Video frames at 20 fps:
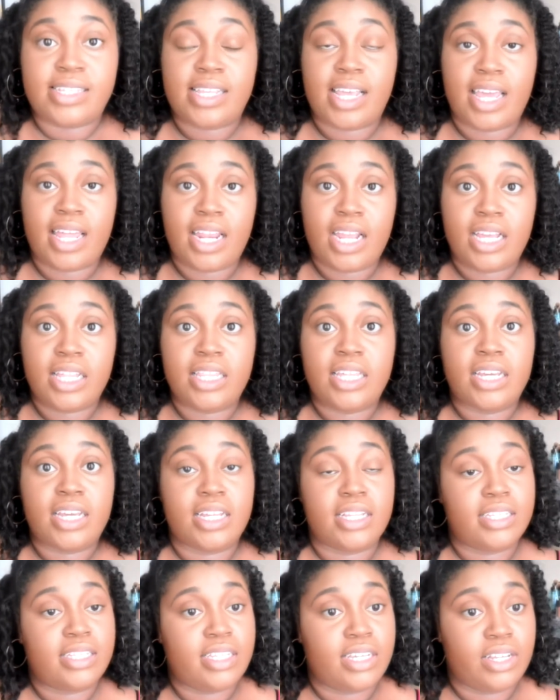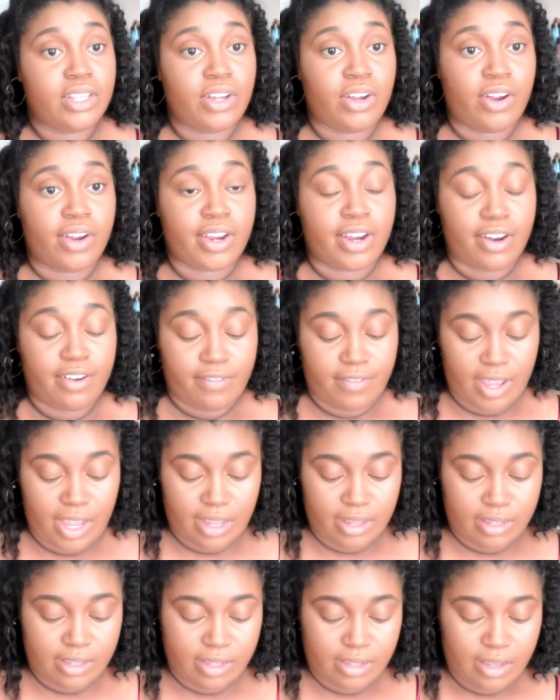setting the concealer on your
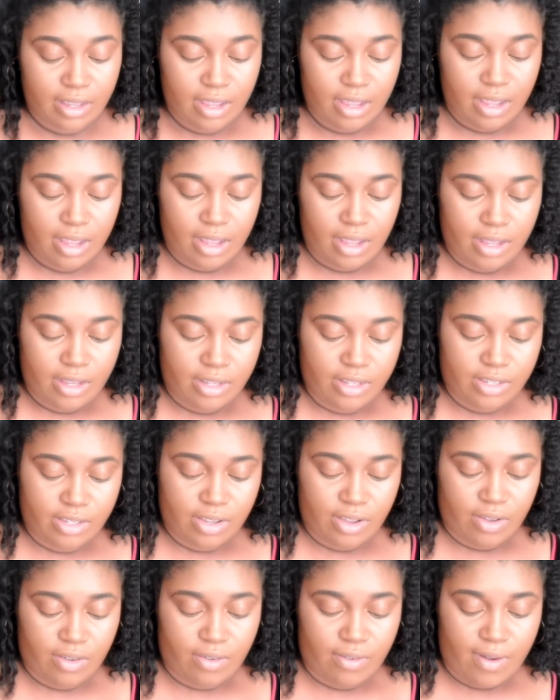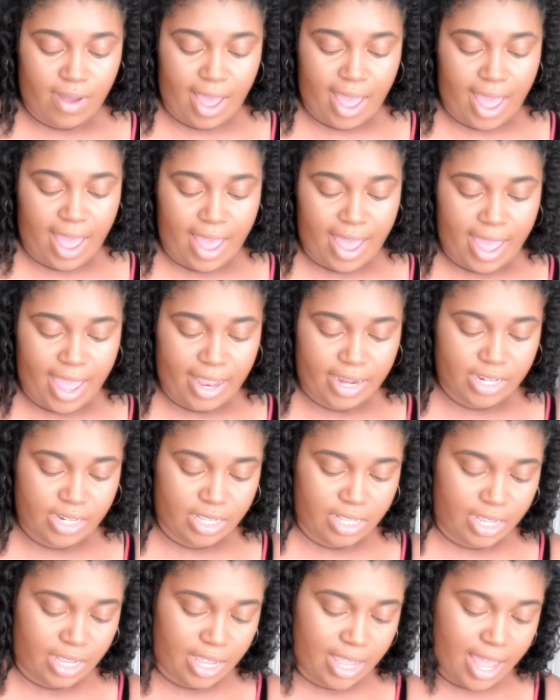face. So I
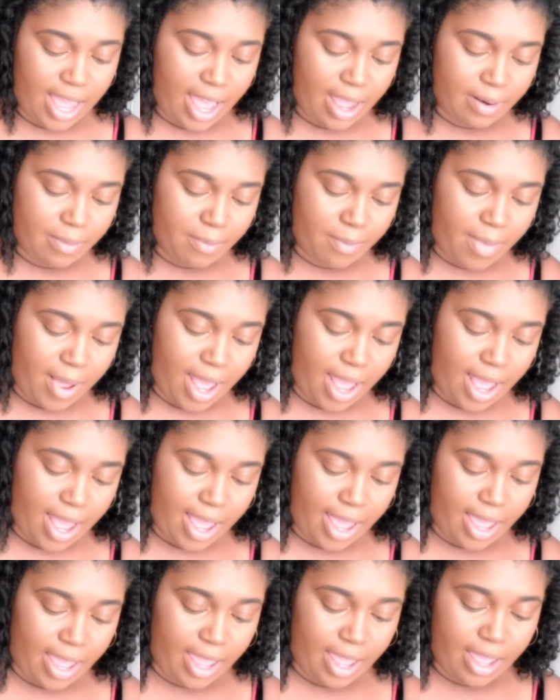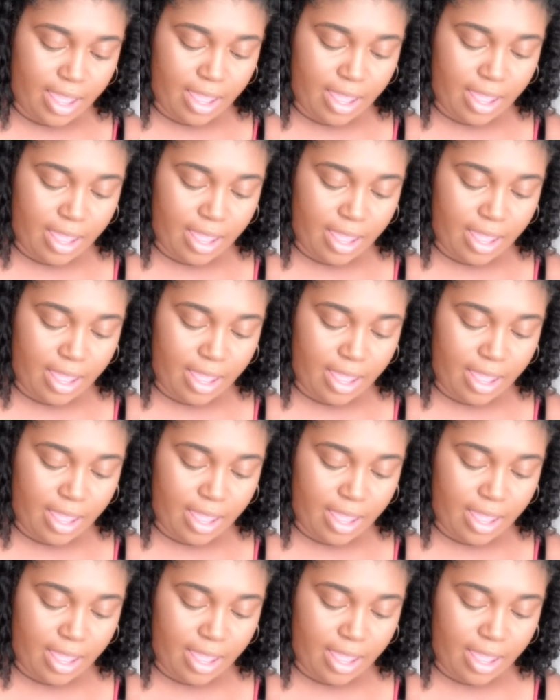actually got my,